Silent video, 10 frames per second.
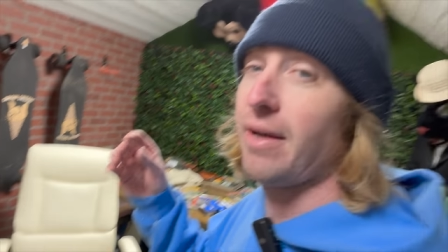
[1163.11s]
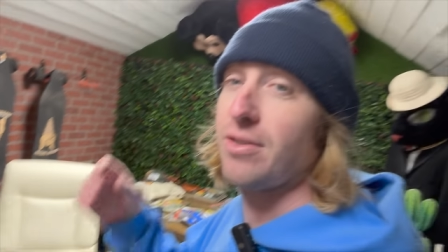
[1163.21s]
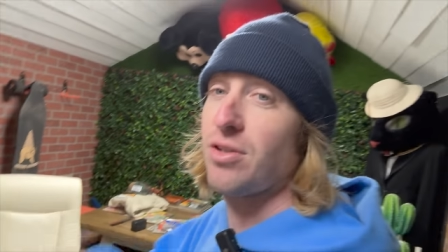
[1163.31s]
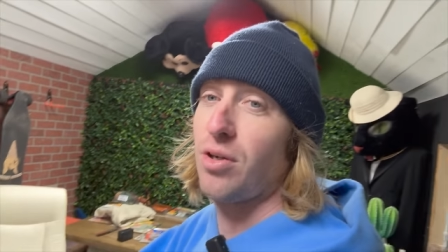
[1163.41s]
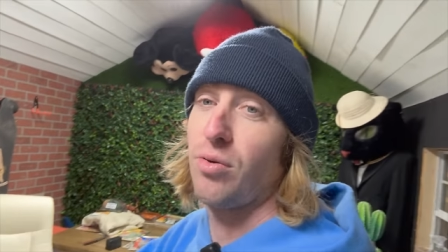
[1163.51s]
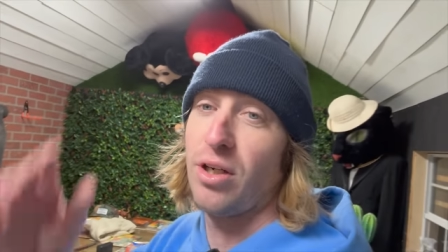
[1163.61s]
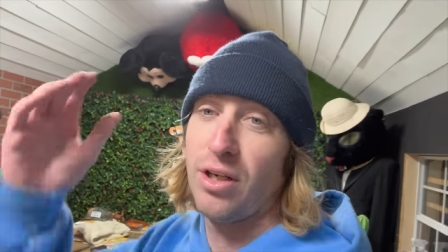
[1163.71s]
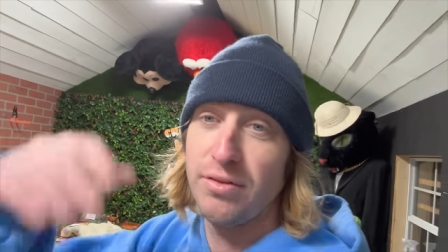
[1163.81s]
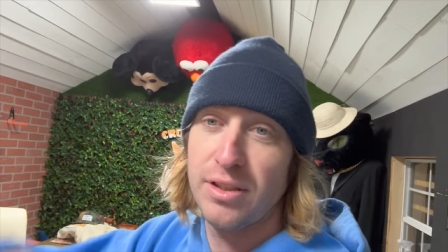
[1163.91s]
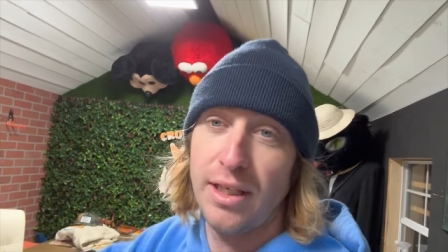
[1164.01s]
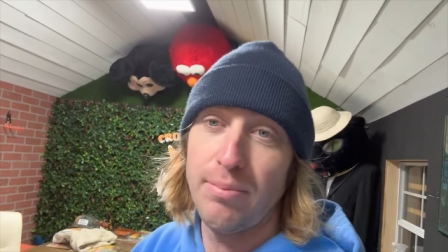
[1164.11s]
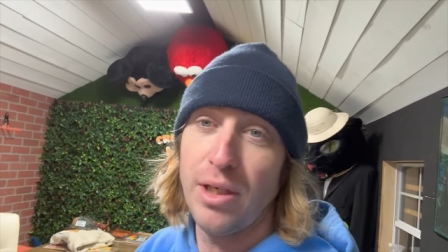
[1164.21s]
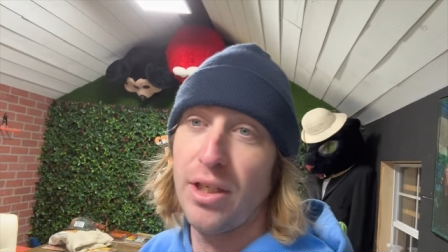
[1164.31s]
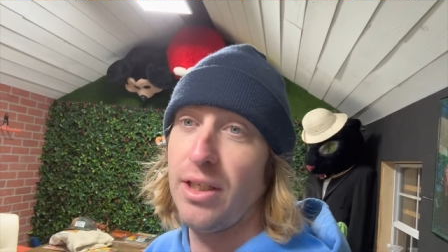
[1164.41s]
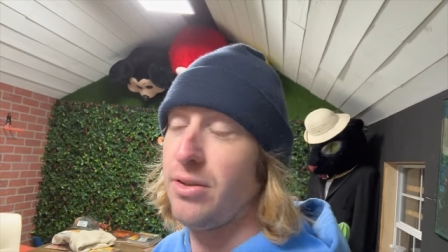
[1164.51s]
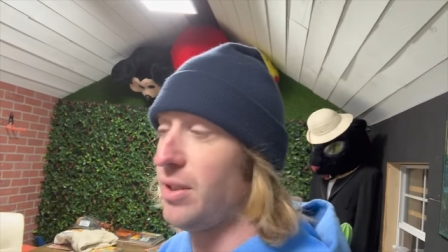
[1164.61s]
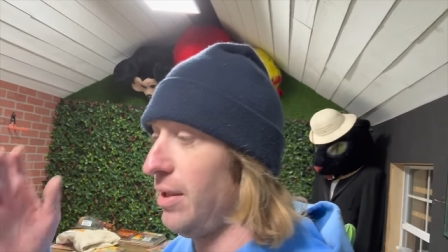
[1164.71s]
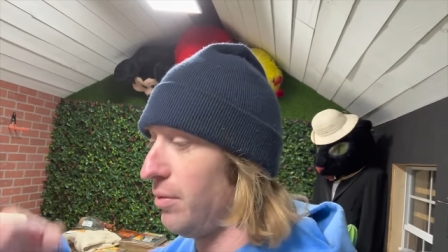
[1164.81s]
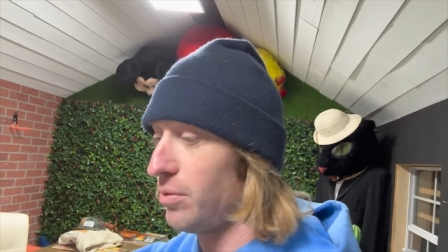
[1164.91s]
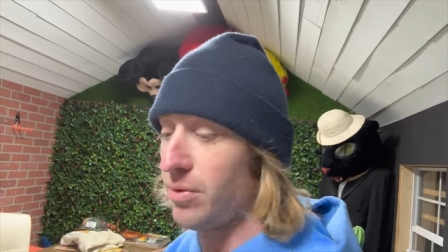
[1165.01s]
and show love, send money,
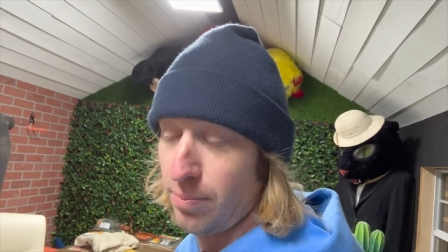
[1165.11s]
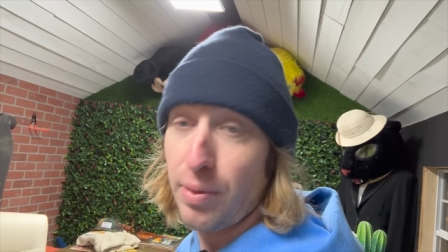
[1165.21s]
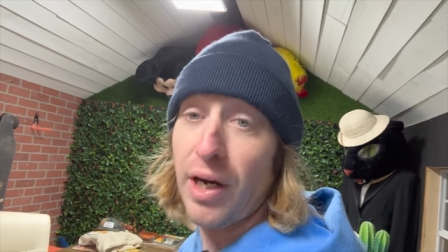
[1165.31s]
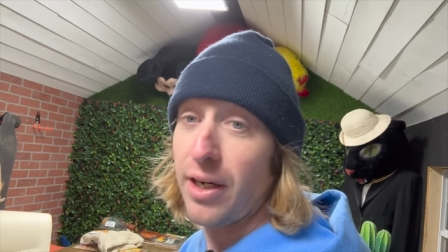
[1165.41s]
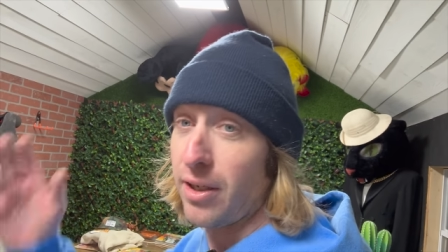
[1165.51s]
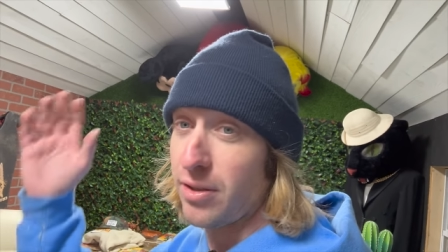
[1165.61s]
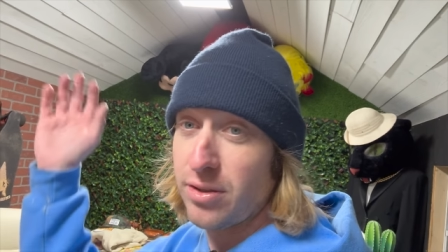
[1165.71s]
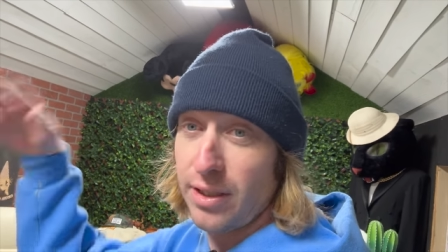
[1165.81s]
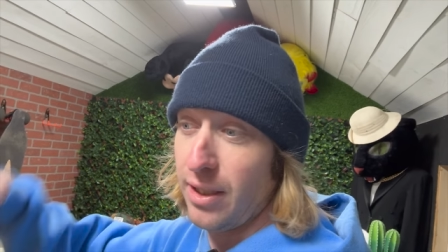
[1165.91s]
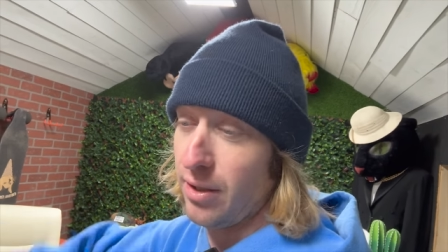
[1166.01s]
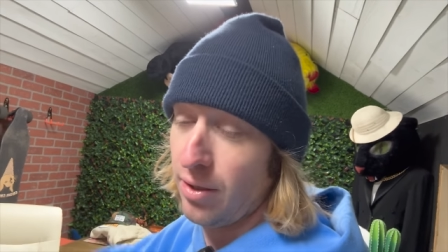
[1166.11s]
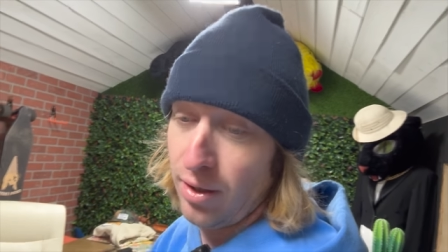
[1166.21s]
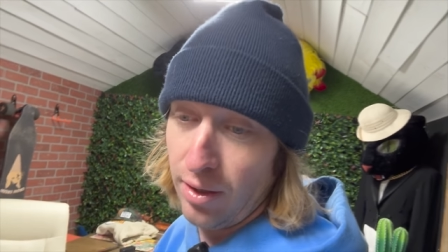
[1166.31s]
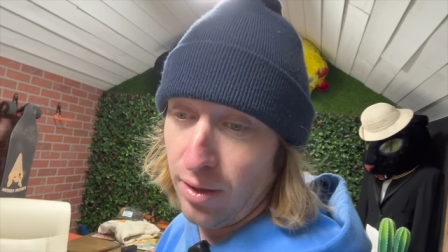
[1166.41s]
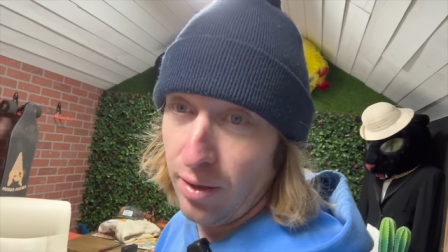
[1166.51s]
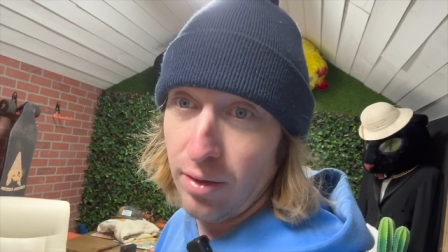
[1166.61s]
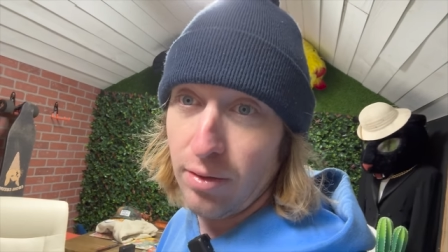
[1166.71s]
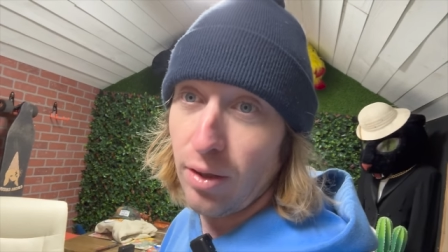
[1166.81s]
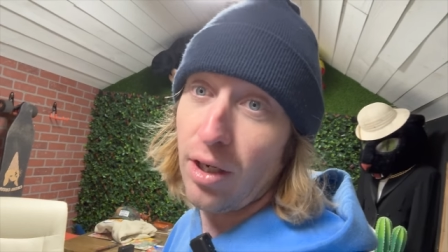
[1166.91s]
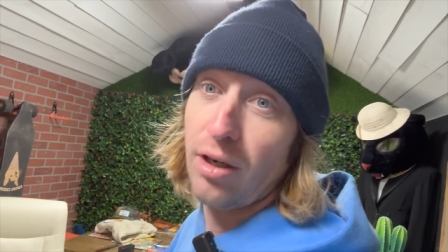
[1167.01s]
send products, send
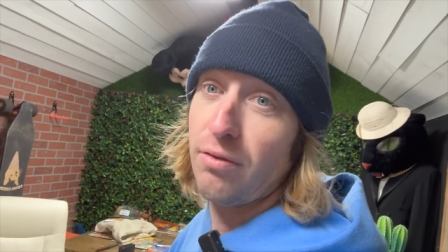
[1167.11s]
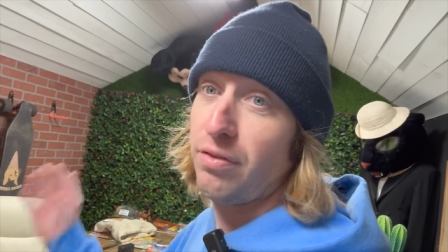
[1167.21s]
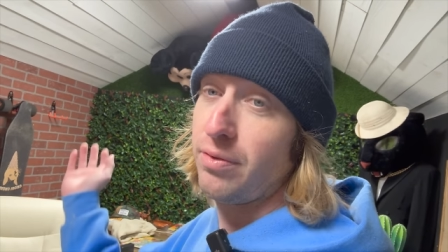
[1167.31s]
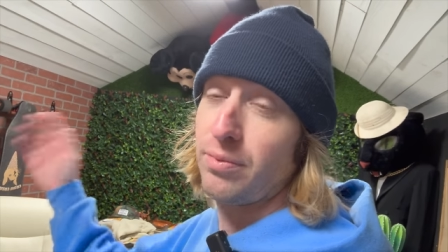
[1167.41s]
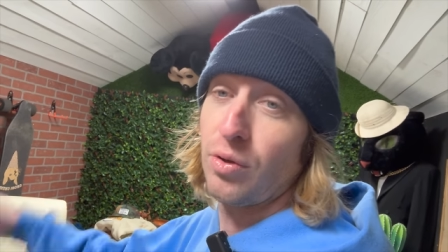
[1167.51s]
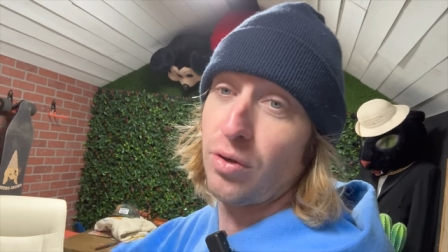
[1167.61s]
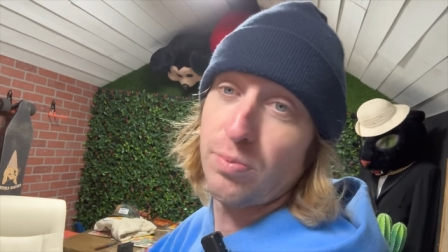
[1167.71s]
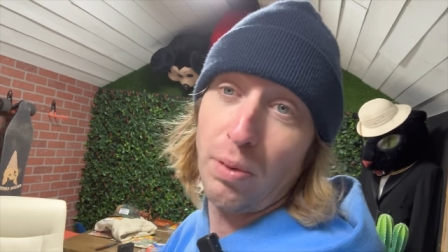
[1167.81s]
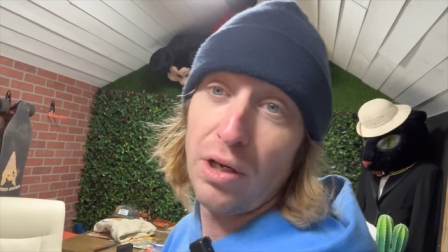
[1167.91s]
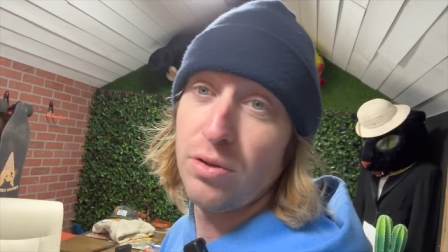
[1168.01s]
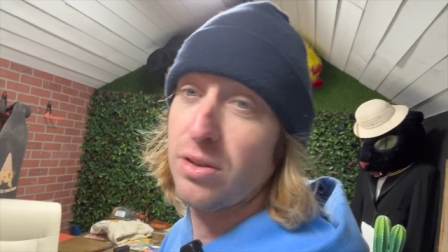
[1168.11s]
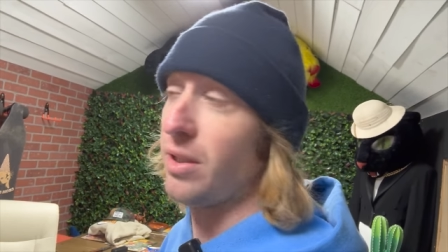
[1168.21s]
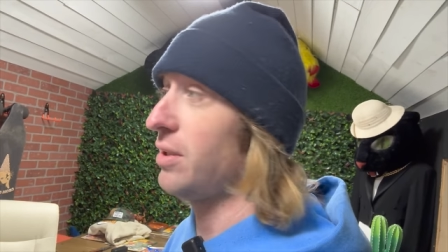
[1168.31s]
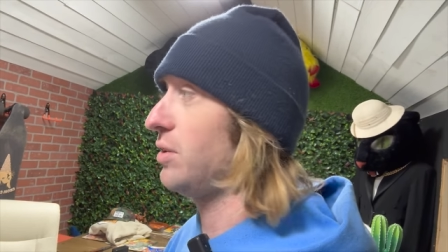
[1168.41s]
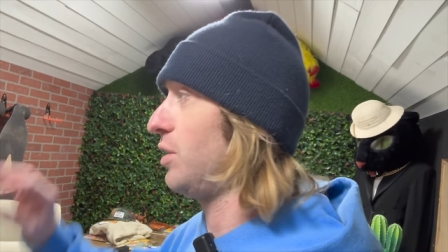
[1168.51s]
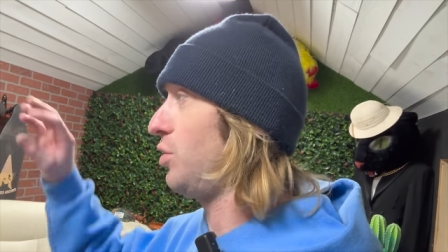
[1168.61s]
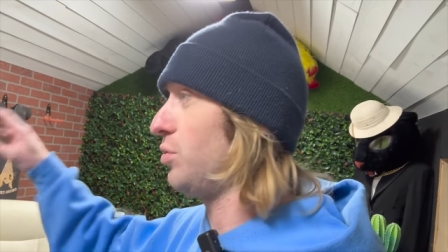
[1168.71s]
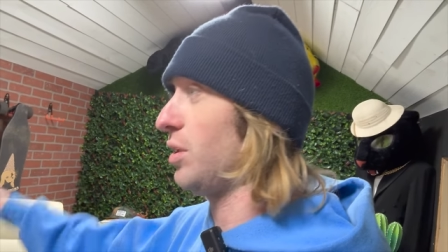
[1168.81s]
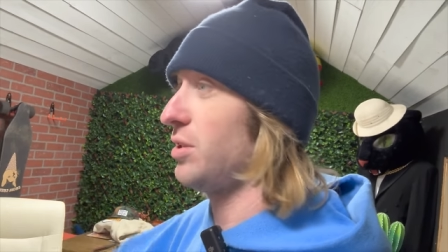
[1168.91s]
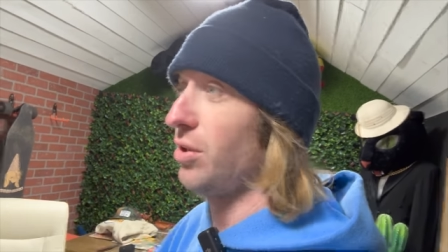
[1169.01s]
love, or post us and
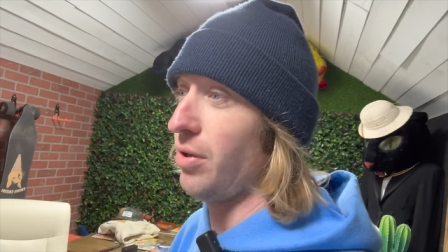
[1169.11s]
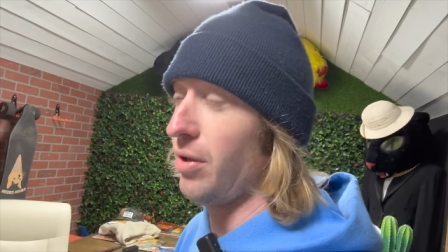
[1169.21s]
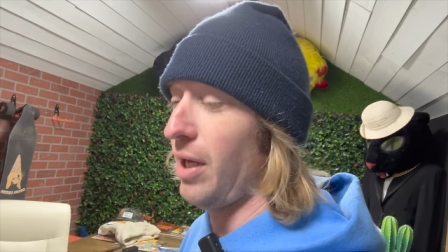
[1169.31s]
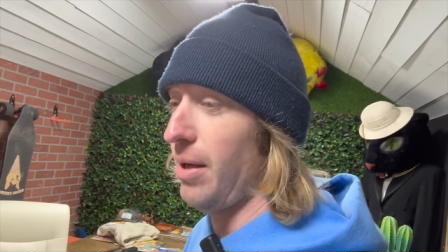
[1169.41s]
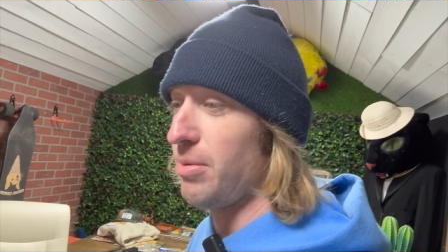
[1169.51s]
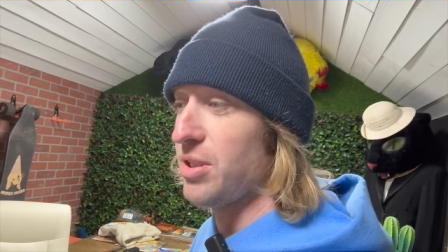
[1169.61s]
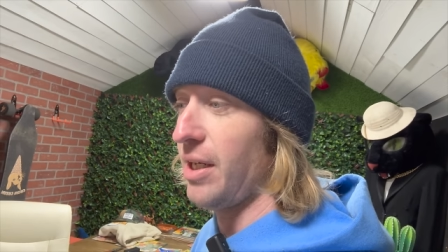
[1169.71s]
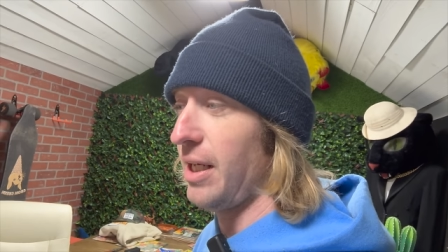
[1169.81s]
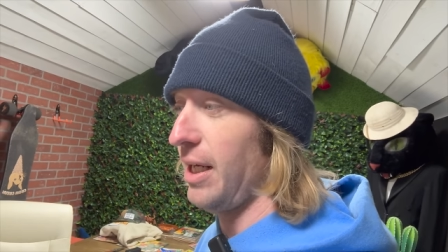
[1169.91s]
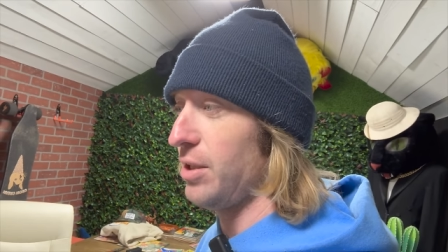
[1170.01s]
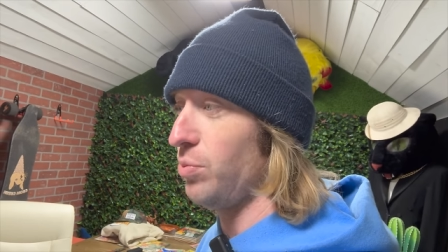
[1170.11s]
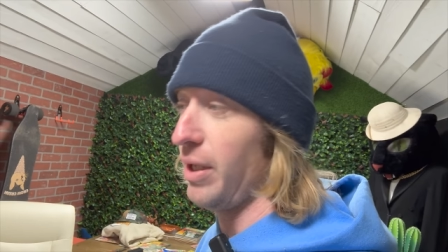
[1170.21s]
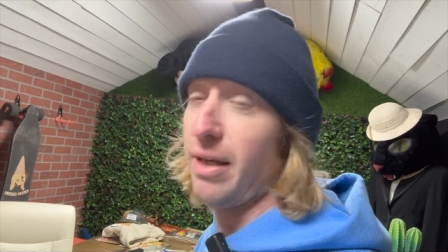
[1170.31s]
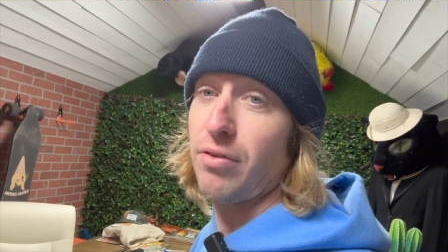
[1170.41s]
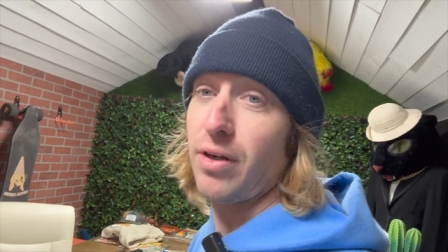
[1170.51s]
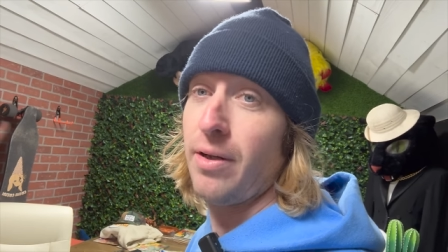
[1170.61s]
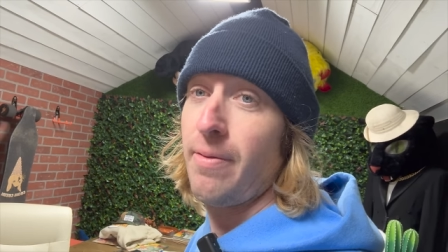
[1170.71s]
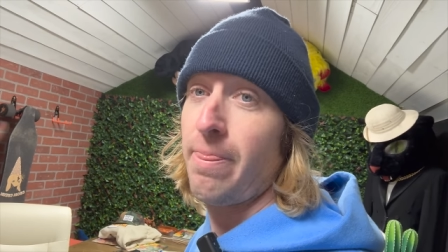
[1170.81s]
use us in their Amazon ads, whatever